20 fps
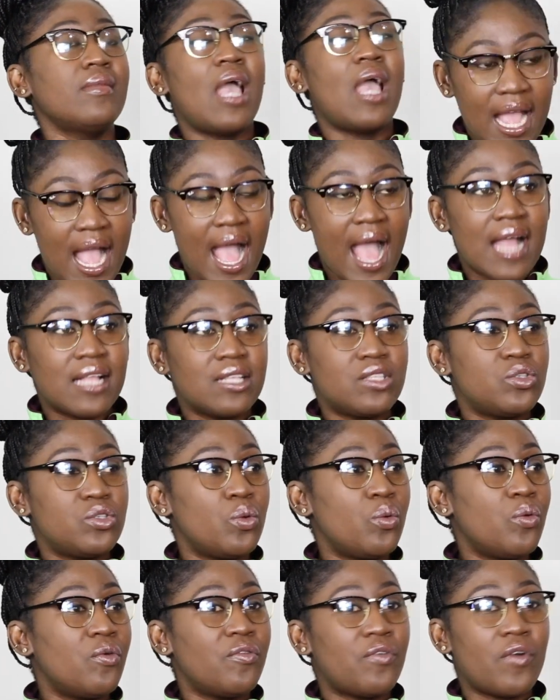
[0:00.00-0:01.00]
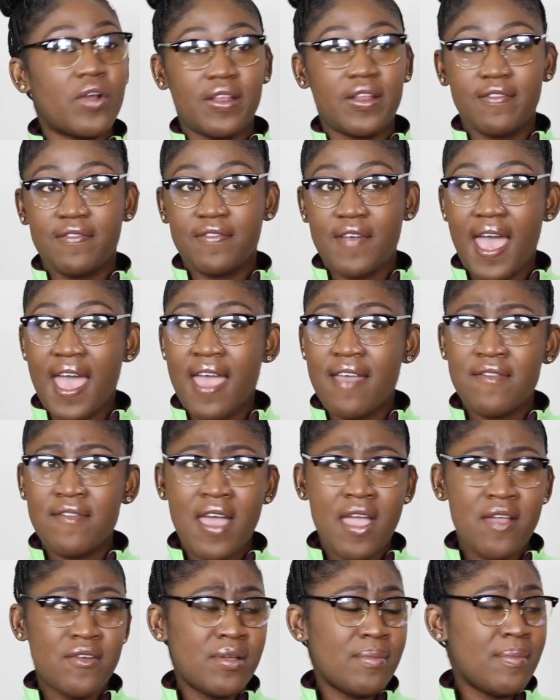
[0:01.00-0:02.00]
At 2:45
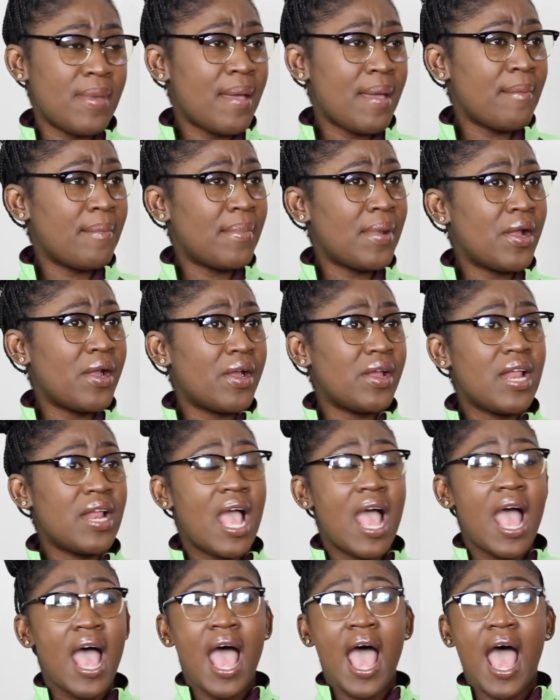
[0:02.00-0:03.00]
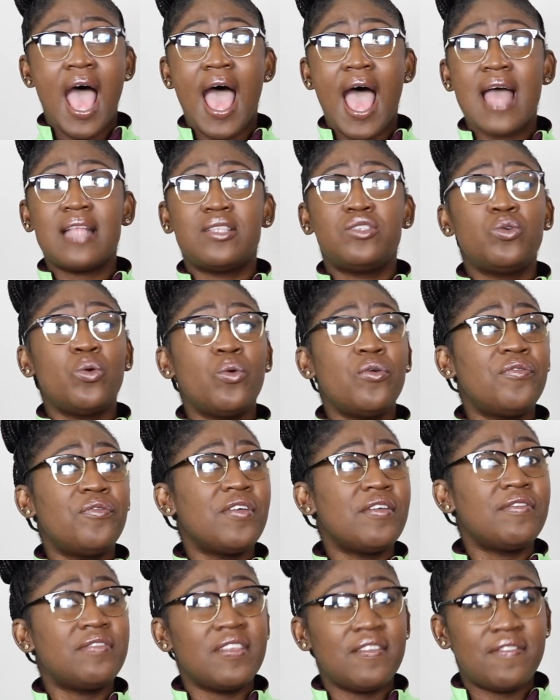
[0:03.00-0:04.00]
I remembered. At
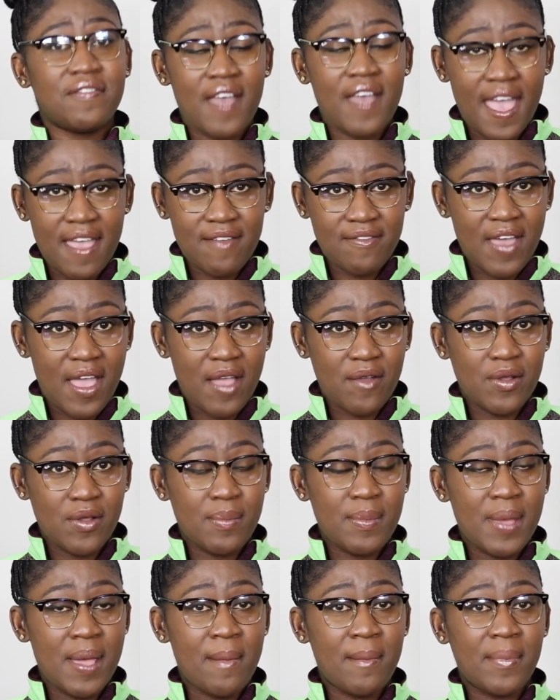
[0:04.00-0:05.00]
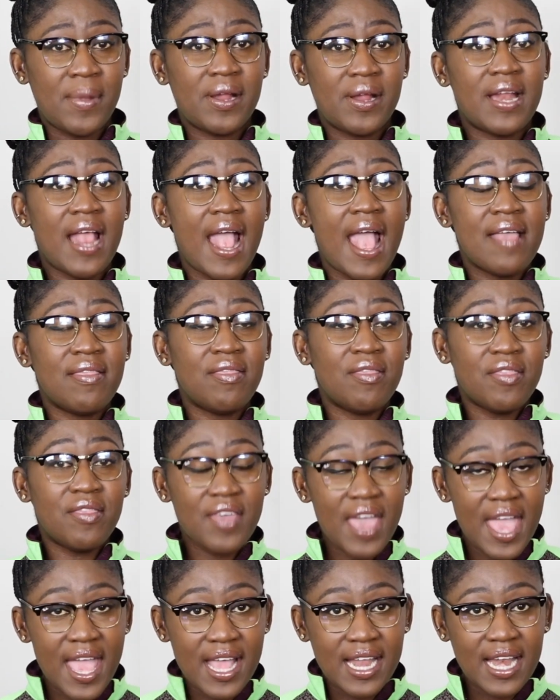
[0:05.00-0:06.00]
2:55 I remembered, and
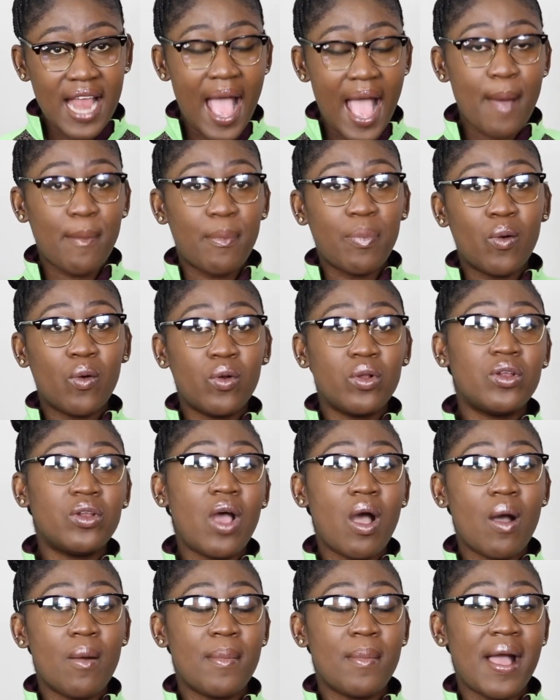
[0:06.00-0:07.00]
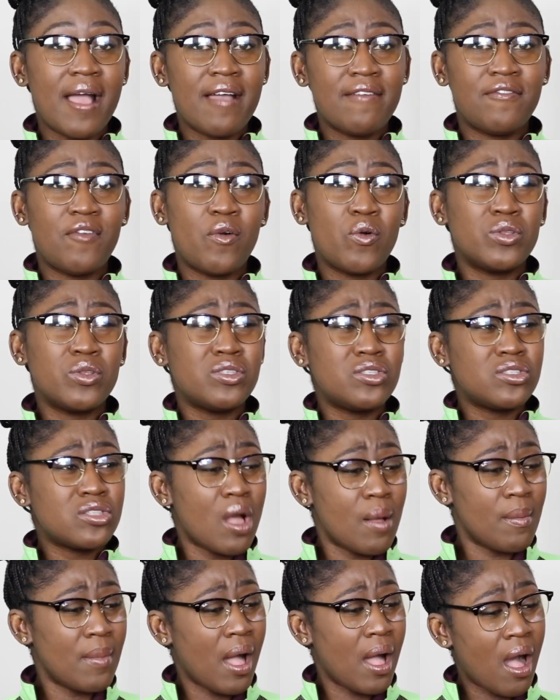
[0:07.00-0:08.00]
then I pulled out my phone.
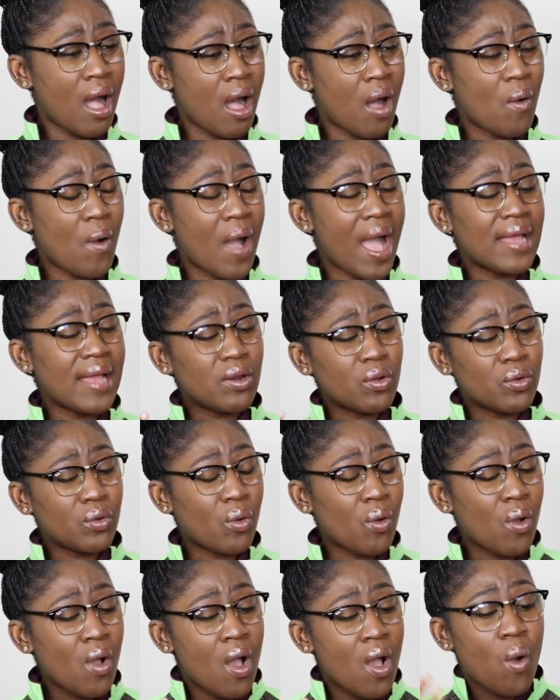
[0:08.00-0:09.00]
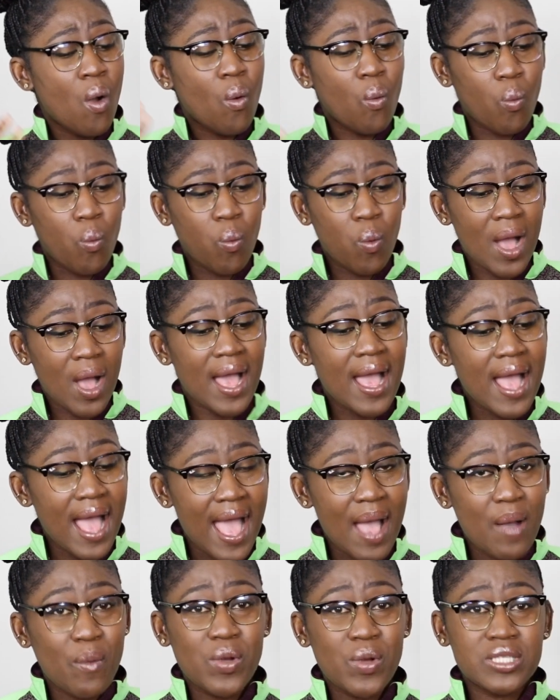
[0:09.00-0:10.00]
Somehow, I don't know what
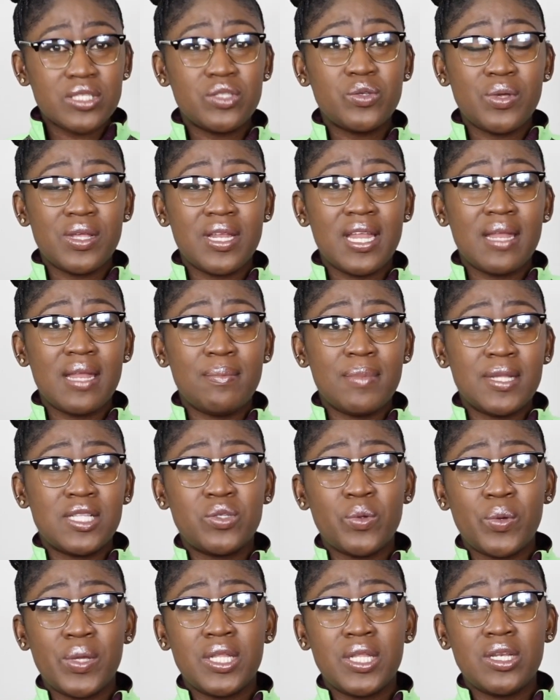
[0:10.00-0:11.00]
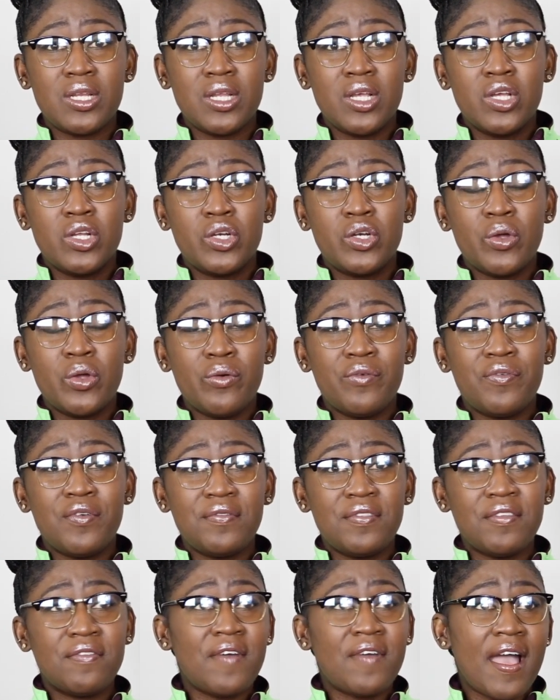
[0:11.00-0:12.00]
I was doing in between
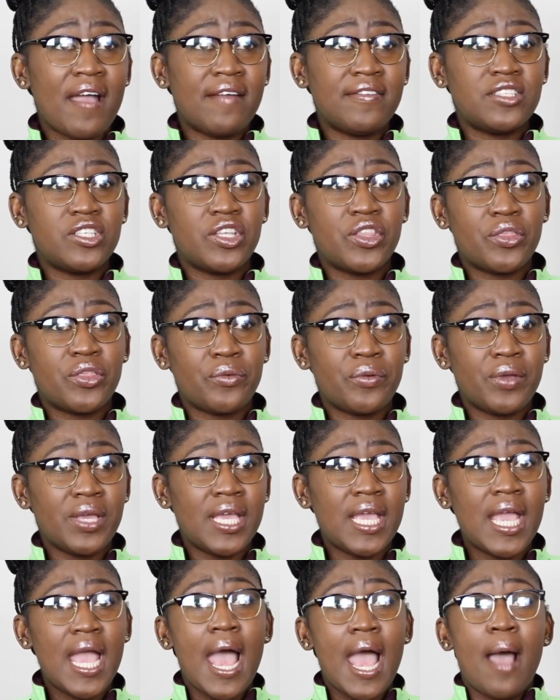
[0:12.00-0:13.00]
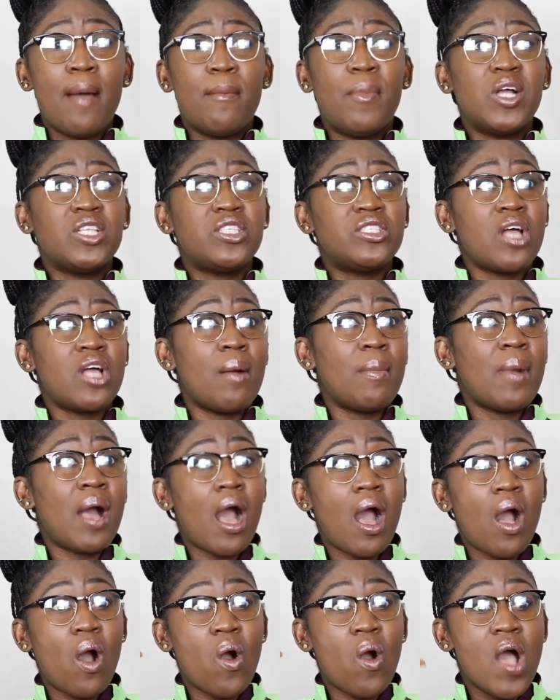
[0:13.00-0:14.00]
2:55 to 3, but
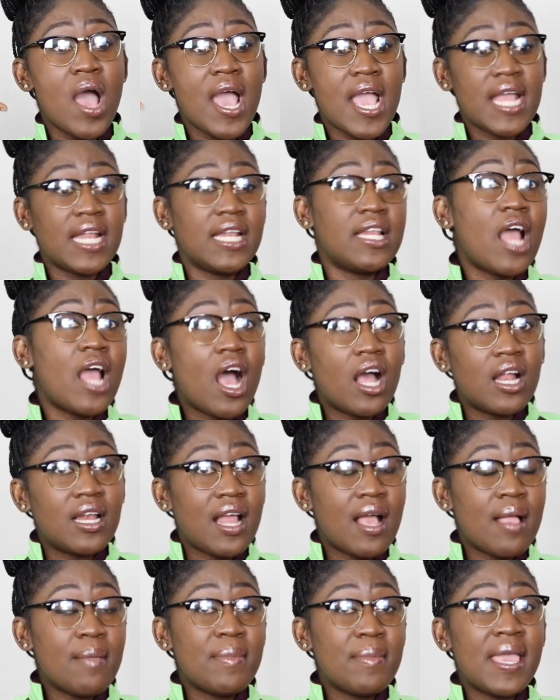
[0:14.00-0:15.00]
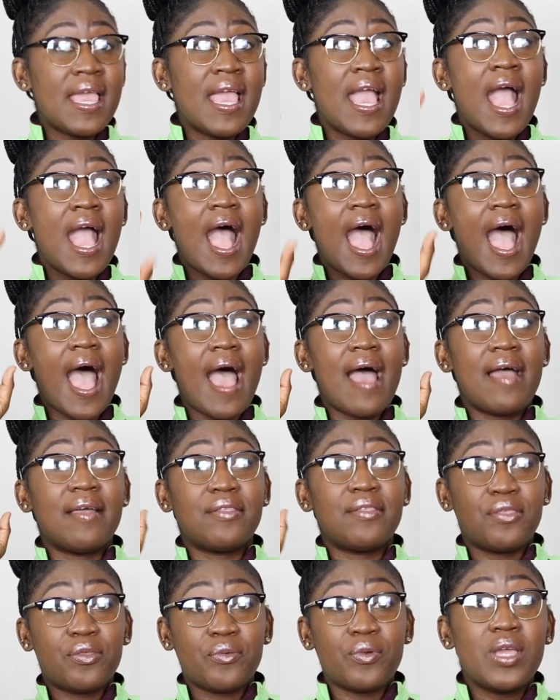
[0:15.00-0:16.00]
somehow it dawned on me at
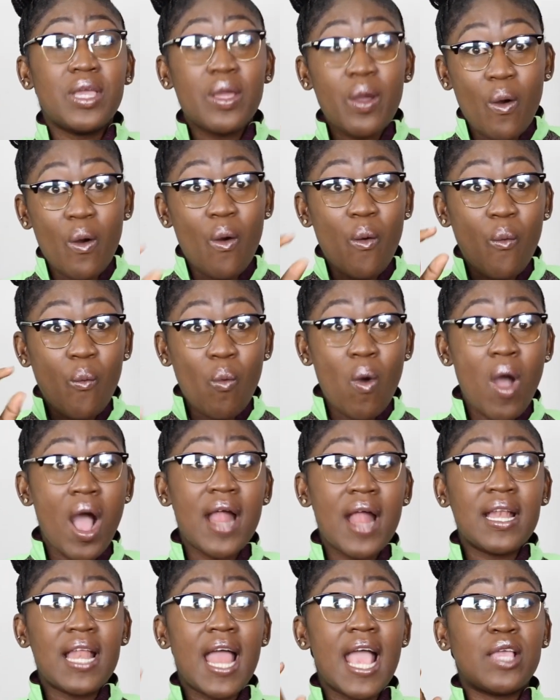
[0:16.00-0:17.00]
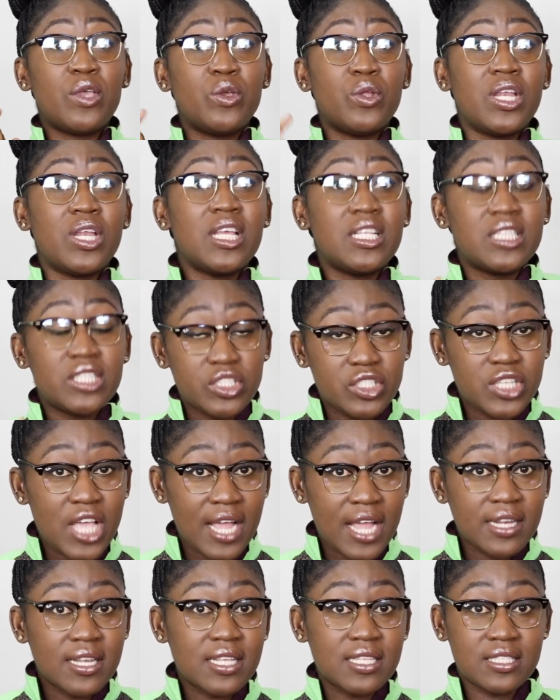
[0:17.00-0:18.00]
3:01 that you need to
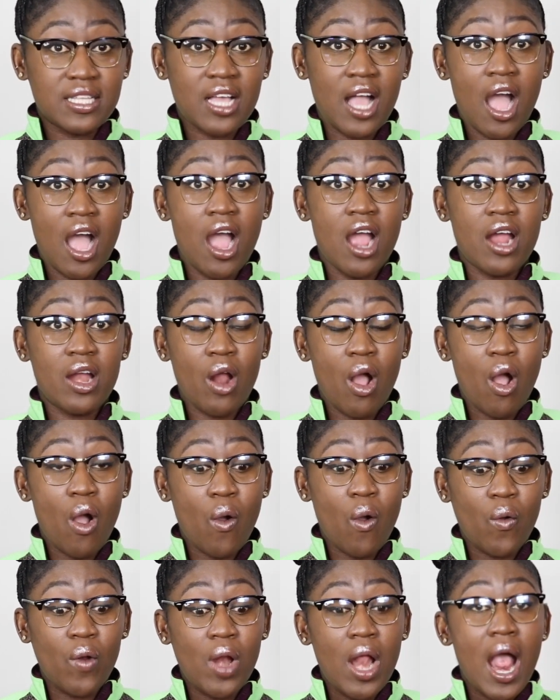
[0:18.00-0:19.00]
check this cart out.